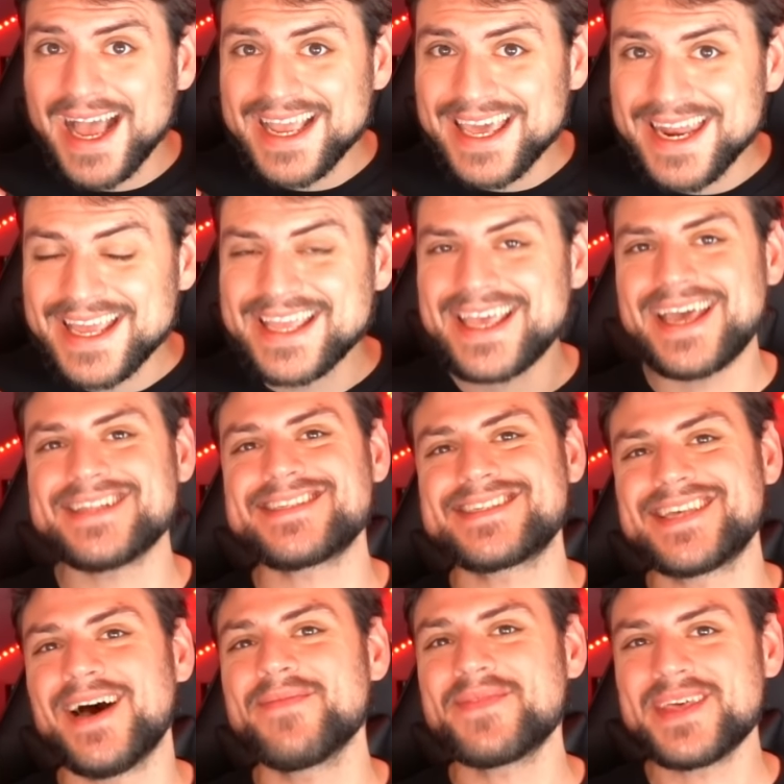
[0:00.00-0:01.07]
going to get
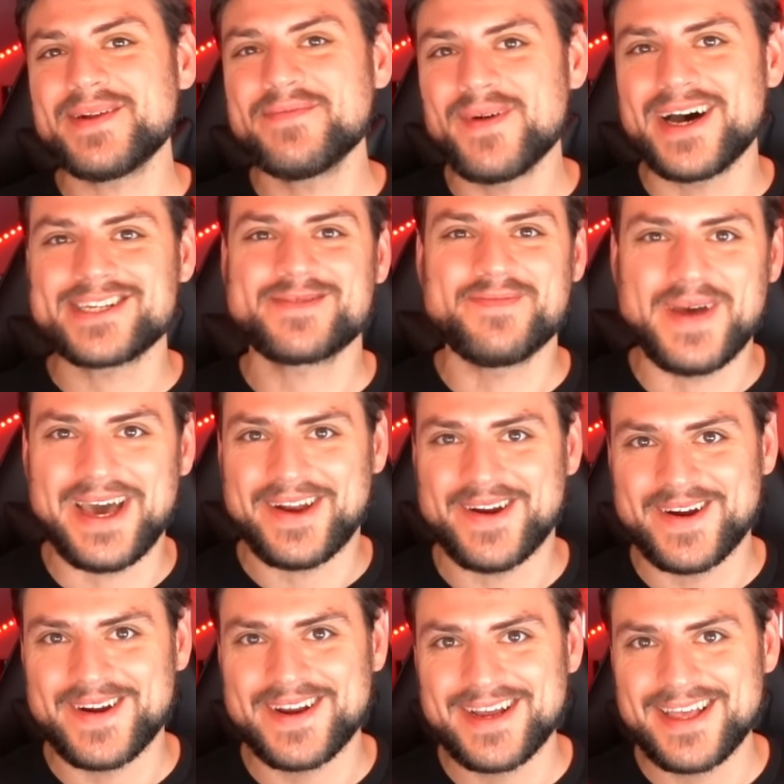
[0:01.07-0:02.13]
something much
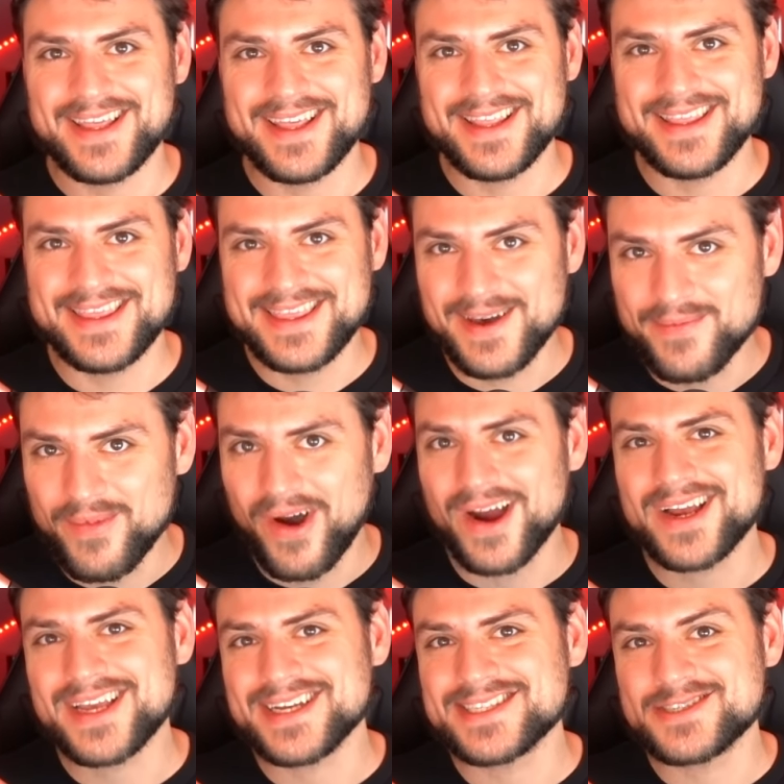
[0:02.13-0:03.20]
better. The
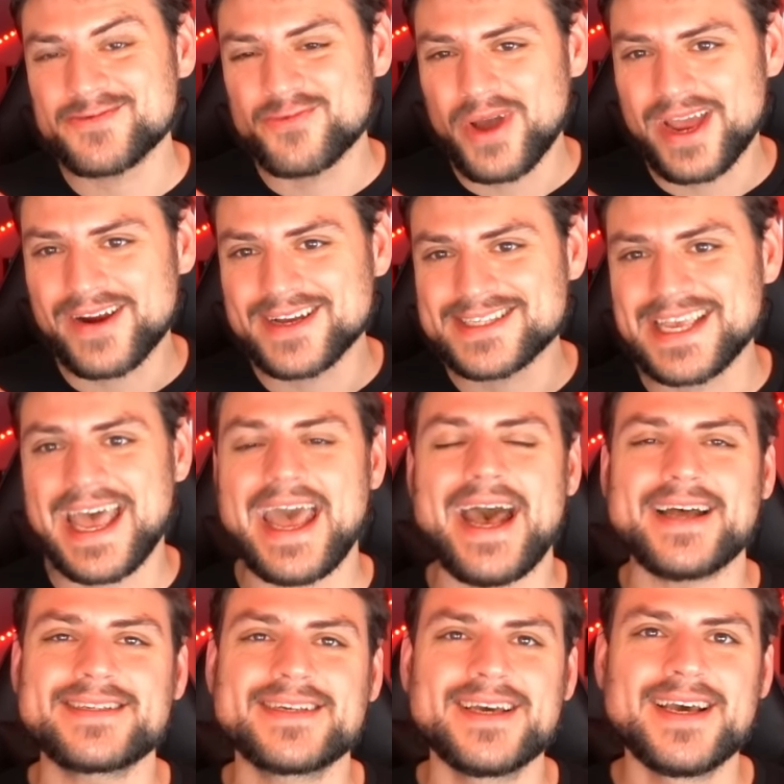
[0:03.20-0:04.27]
market's where it's
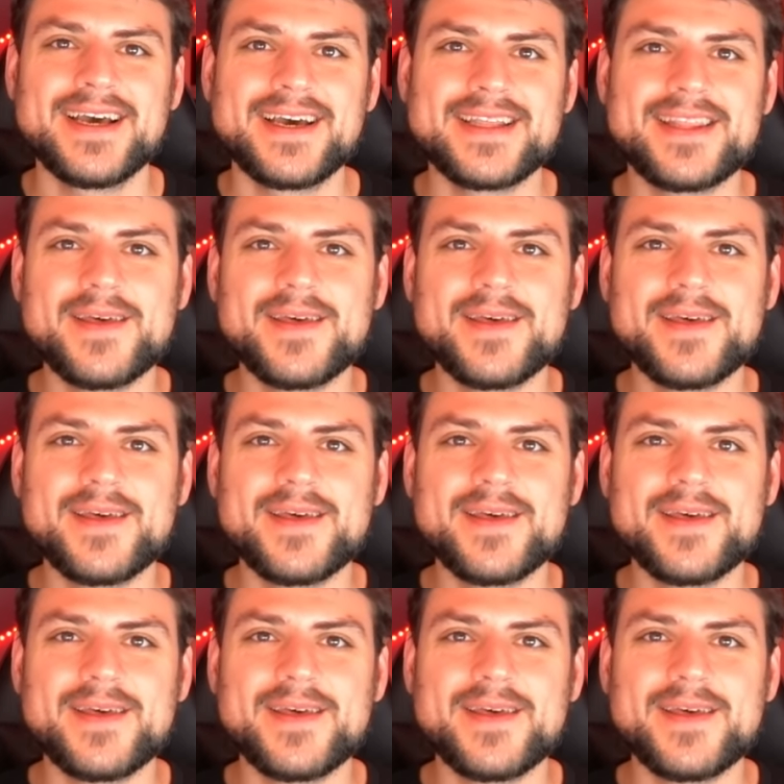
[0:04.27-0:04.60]
at. The